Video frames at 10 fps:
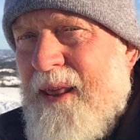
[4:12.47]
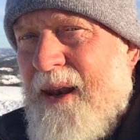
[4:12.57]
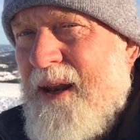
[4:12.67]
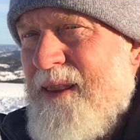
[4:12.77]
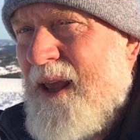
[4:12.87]

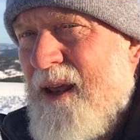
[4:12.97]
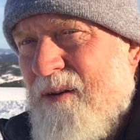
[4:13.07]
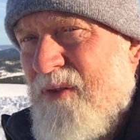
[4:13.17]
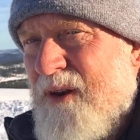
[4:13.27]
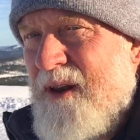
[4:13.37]
that at the end
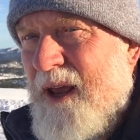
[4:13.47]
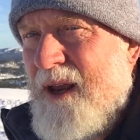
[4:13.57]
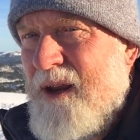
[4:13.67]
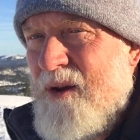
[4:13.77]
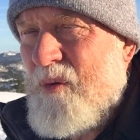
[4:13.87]
of the
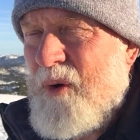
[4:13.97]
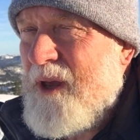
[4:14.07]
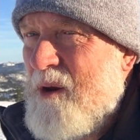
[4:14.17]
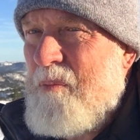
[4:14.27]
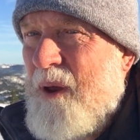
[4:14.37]
day,
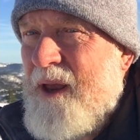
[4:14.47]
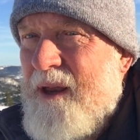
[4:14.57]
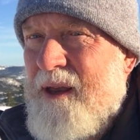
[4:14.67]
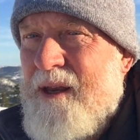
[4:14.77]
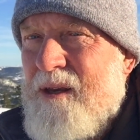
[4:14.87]
we're going to
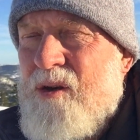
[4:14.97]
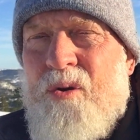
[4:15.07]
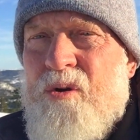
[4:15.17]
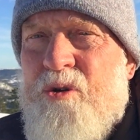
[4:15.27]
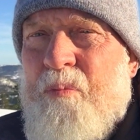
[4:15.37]
pay a
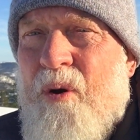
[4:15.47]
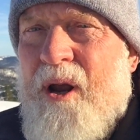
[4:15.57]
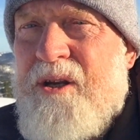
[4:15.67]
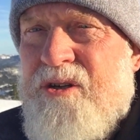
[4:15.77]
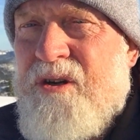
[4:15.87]
huge
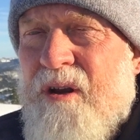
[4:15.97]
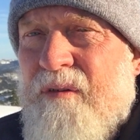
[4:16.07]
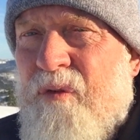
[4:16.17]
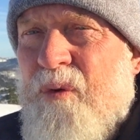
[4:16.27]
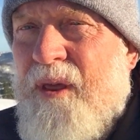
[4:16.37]
price
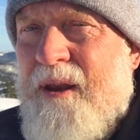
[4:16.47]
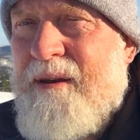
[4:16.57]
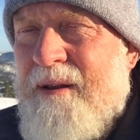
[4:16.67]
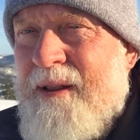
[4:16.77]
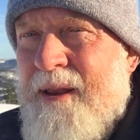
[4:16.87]
for
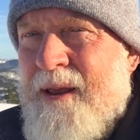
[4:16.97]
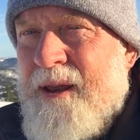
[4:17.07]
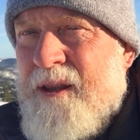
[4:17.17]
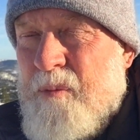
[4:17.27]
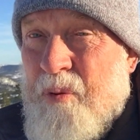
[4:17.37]
that.
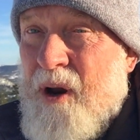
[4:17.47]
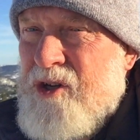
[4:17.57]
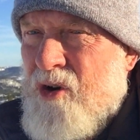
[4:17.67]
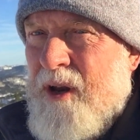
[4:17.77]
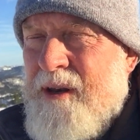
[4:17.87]
The
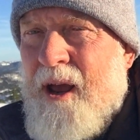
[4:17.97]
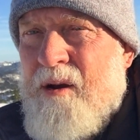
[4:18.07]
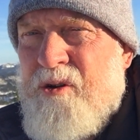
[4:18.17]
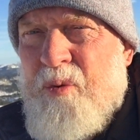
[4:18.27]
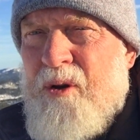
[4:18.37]
price right
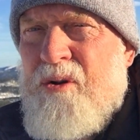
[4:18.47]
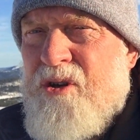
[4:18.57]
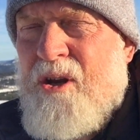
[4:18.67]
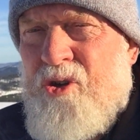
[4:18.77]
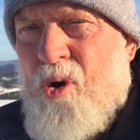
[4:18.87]
now is we
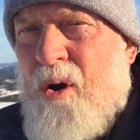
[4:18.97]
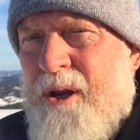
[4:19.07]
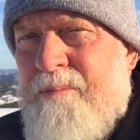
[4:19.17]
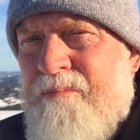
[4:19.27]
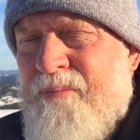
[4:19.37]
lose our
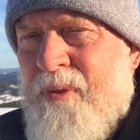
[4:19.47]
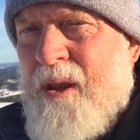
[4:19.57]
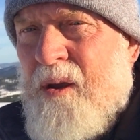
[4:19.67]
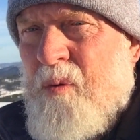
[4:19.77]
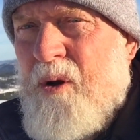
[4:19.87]
joy.
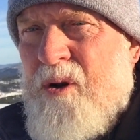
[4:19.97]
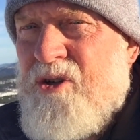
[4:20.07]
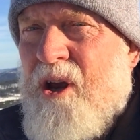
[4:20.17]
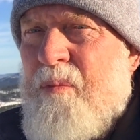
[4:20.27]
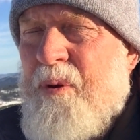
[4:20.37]
We
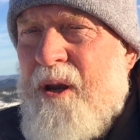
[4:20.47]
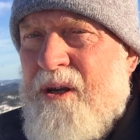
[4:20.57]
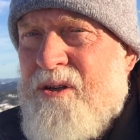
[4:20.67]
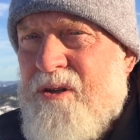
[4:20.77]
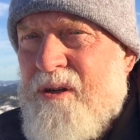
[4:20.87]
lose our
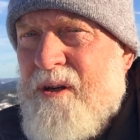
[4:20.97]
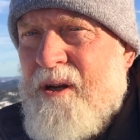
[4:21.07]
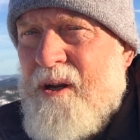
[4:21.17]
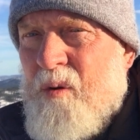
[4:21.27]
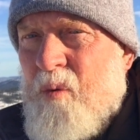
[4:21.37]
peace.
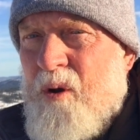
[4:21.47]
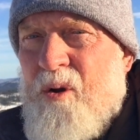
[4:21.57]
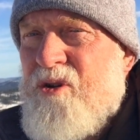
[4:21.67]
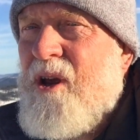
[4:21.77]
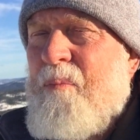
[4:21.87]
We
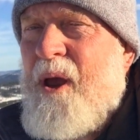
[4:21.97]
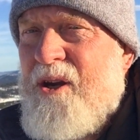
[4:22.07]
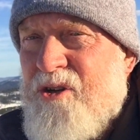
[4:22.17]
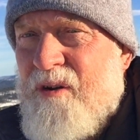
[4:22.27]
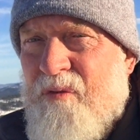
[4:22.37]
lose our
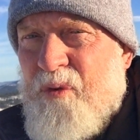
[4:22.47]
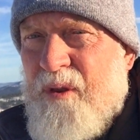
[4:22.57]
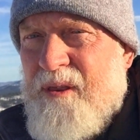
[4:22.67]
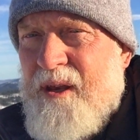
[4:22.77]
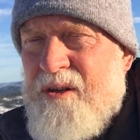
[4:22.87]
passion for
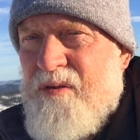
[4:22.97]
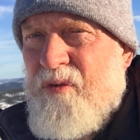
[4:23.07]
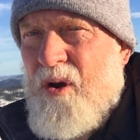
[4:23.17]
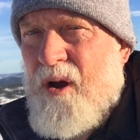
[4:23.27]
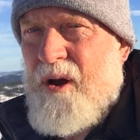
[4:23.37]
the things
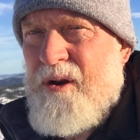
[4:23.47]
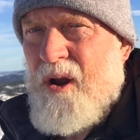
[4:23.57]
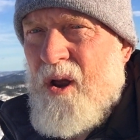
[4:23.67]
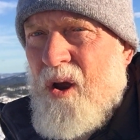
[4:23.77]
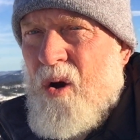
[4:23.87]
of God,
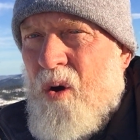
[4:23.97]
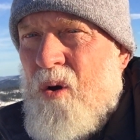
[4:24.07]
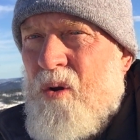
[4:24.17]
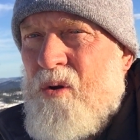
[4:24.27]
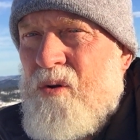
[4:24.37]

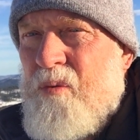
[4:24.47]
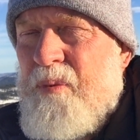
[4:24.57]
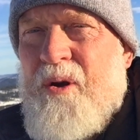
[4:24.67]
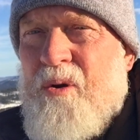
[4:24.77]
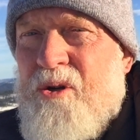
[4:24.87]
all
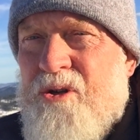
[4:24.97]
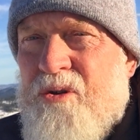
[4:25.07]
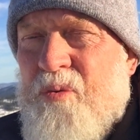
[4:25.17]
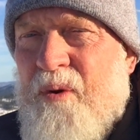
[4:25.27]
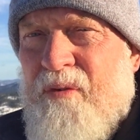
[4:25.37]

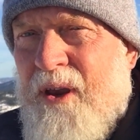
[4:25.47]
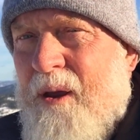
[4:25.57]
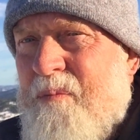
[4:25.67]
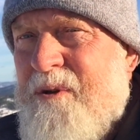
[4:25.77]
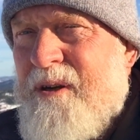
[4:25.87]
because we've
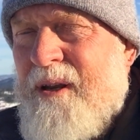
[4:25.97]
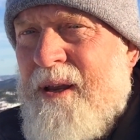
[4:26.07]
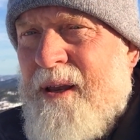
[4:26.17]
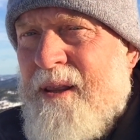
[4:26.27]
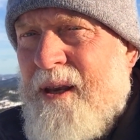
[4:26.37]
kept
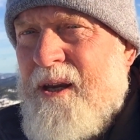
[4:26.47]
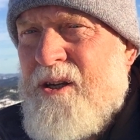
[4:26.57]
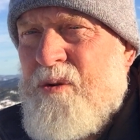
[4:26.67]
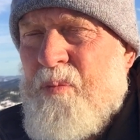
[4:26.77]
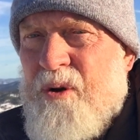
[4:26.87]

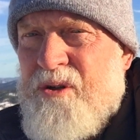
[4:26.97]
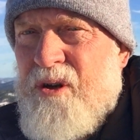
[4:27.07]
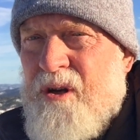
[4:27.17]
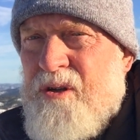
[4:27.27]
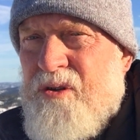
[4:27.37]
these
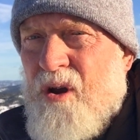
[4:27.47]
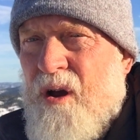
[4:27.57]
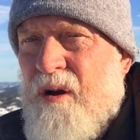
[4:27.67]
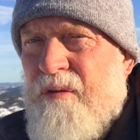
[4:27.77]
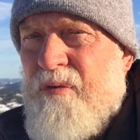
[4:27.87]
prisoners
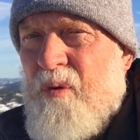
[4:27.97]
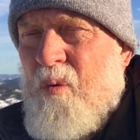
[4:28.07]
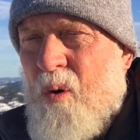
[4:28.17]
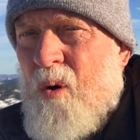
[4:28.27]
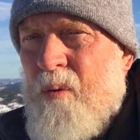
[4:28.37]
of
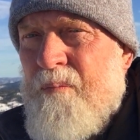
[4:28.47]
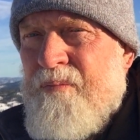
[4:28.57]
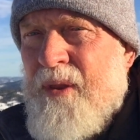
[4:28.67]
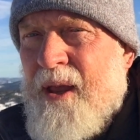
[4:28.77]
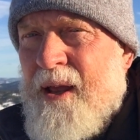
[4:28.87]
war.
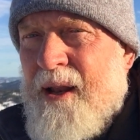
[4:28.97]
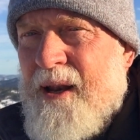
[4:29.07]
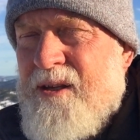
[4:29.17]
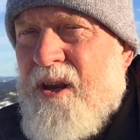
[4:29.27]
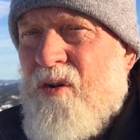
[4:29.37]

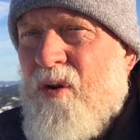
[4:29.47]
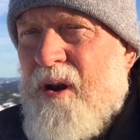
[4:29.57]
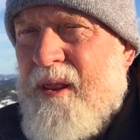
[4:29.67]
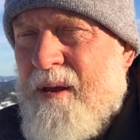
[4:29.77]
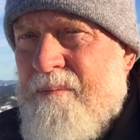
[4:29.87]
Let's get
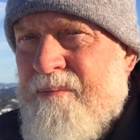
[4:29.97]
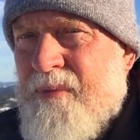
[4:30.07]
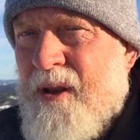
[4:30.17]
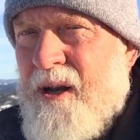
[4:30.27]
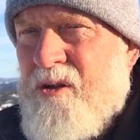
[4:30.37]
rid of
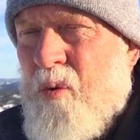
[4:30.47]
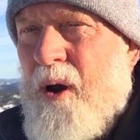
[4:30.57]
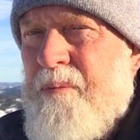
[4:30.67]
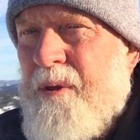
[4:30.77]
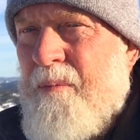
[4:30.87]
them. Let's
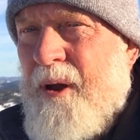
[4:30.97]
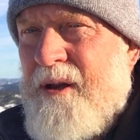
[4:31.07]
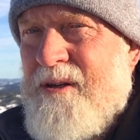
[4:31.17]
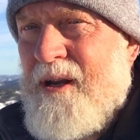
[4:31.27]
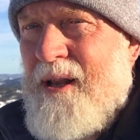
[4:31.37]
wipe them
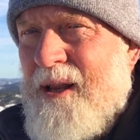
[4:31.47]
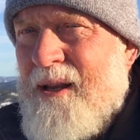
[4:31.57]
out.